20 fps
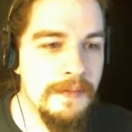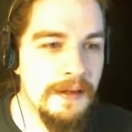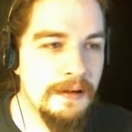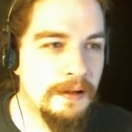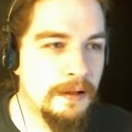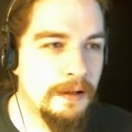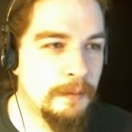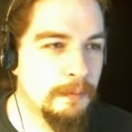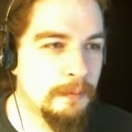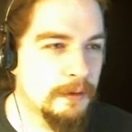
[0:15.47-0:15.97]

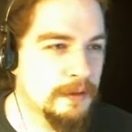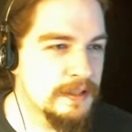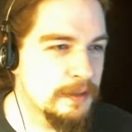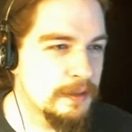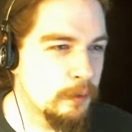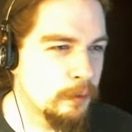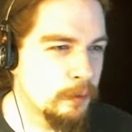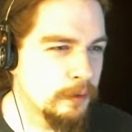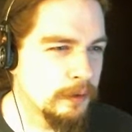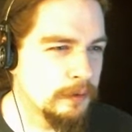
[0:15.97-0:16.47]
or is
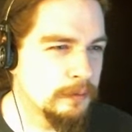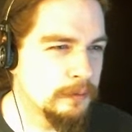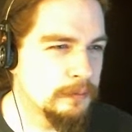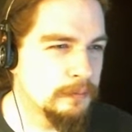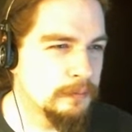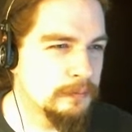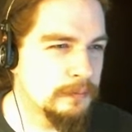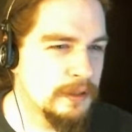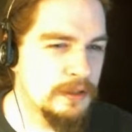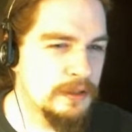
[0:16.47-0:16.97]
it order?
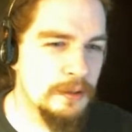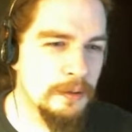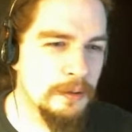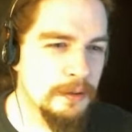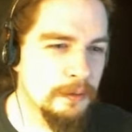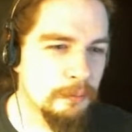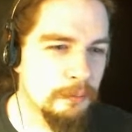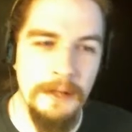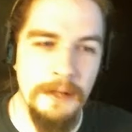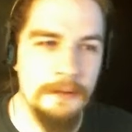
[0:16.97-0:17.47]
It's
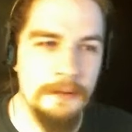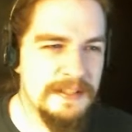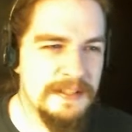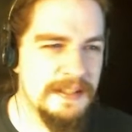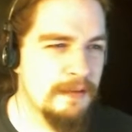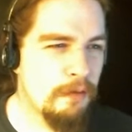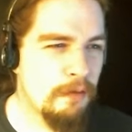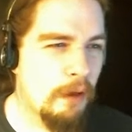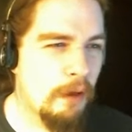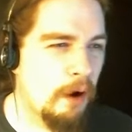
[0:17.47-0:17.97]
order. Why do I
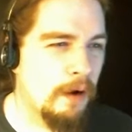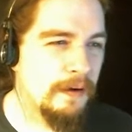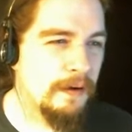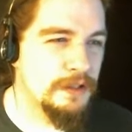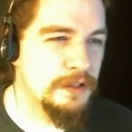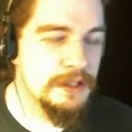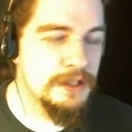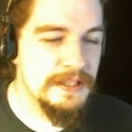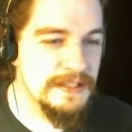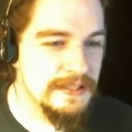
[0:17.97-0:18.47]
say law?
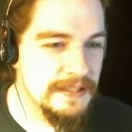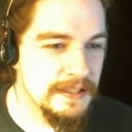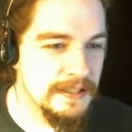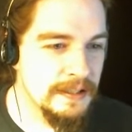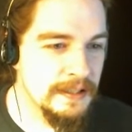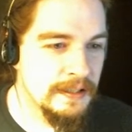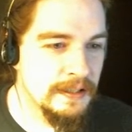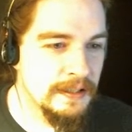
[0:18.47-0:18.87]
Jeez.